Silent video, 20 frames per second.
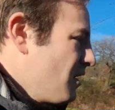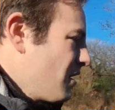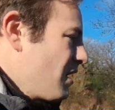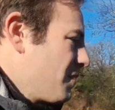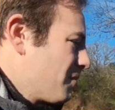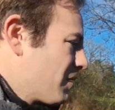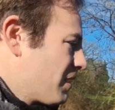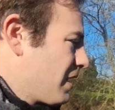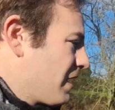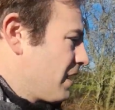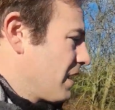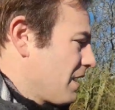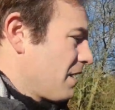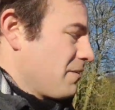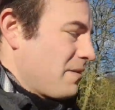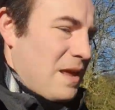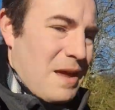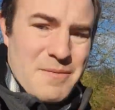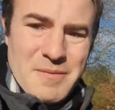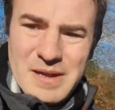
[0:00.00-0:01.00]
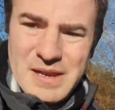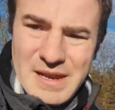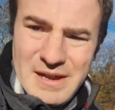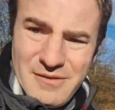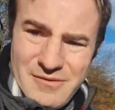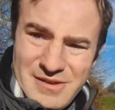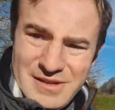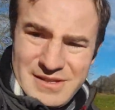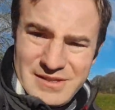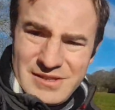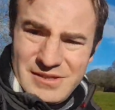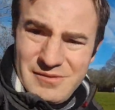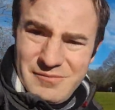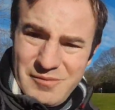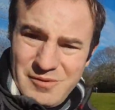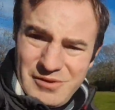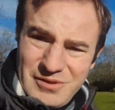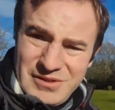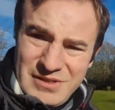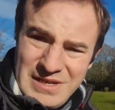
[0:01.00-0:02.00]
I'm going to head out that way now into the
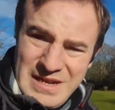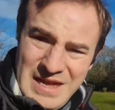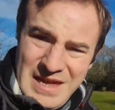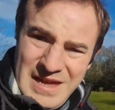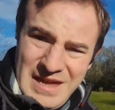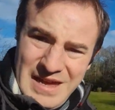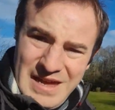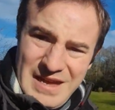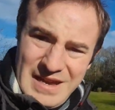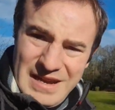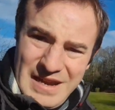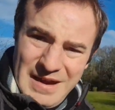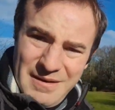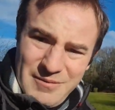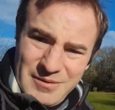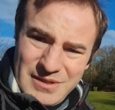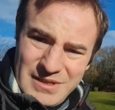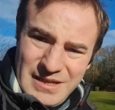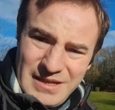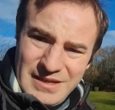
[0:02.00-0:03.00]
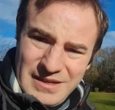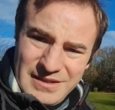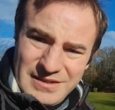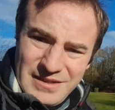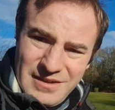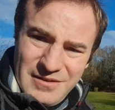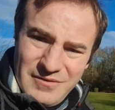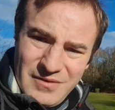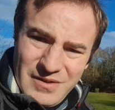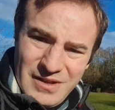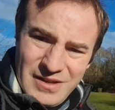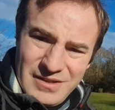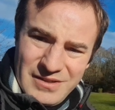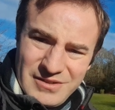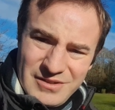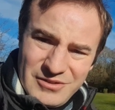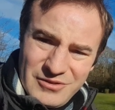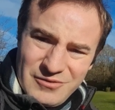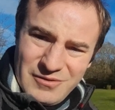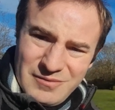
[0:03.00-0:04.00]
woods, and that will take us over
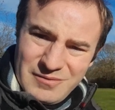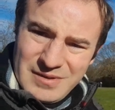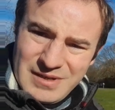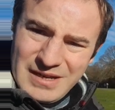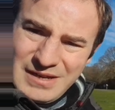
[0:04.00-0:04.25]
to Chorleywood